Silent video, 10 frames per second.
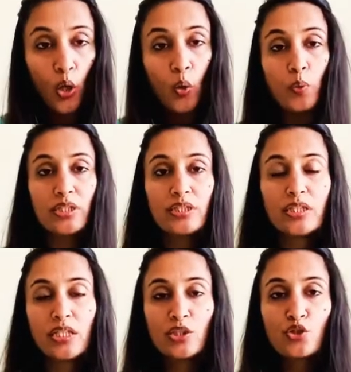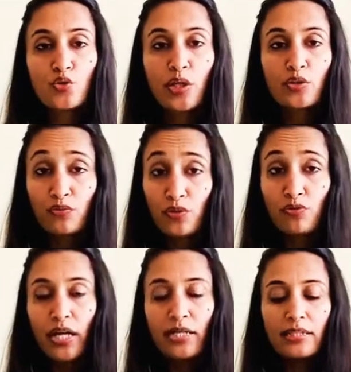with the knee joint of the
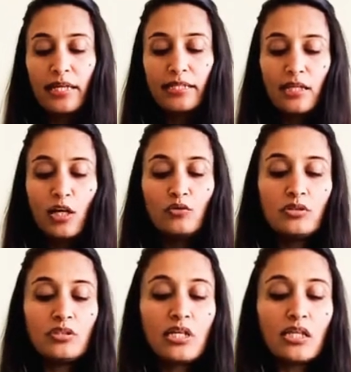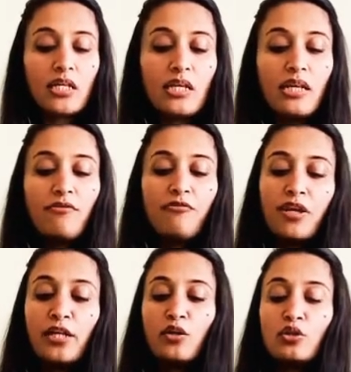right leg now. Take the left
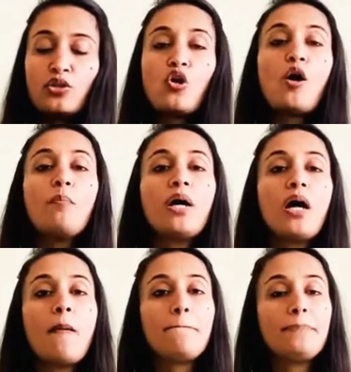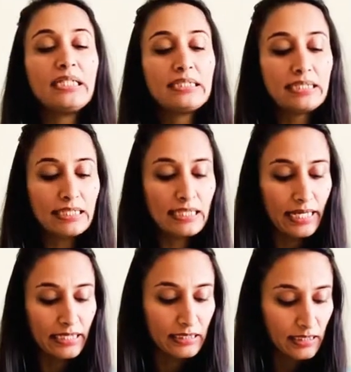leg on top, place it
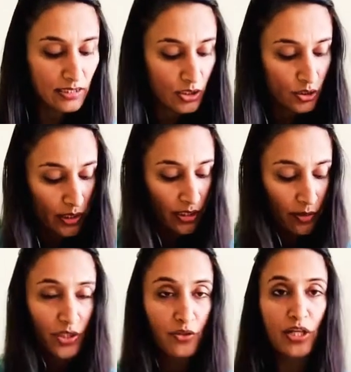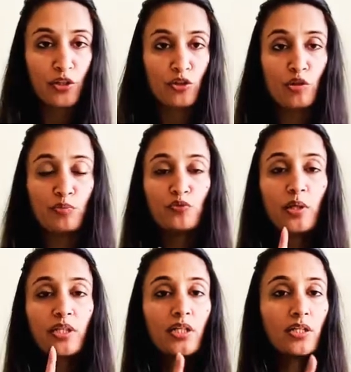like this so it comes directly on top of one
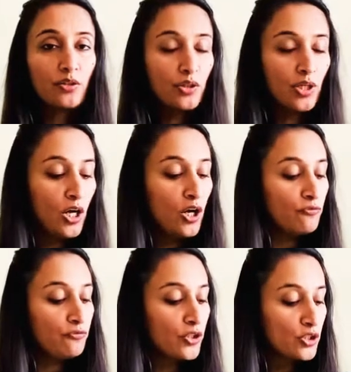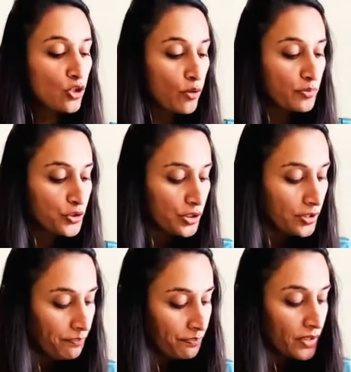another. First option,
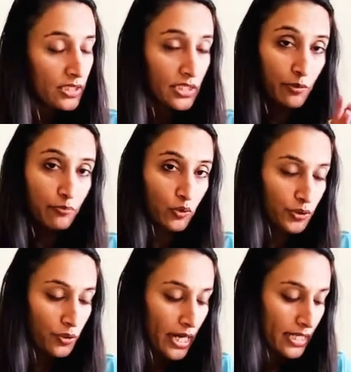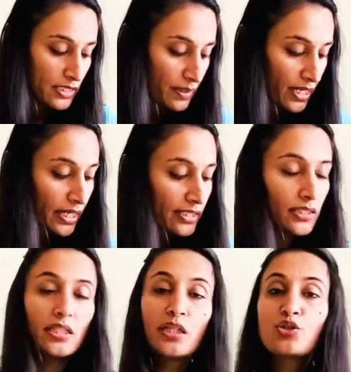take both your hands behind the
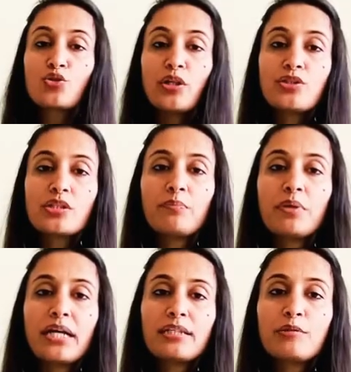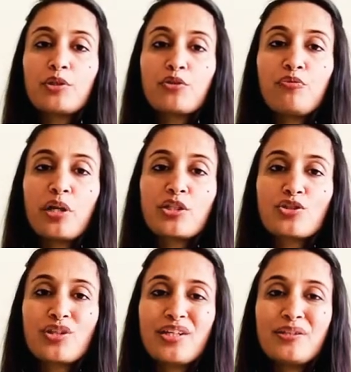knee joint. Just apply a little bit of pressure
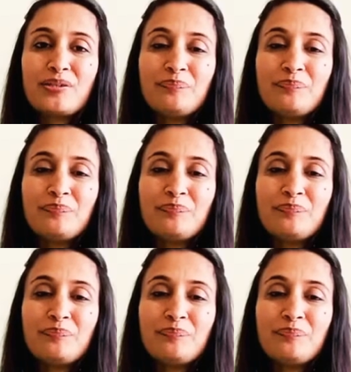here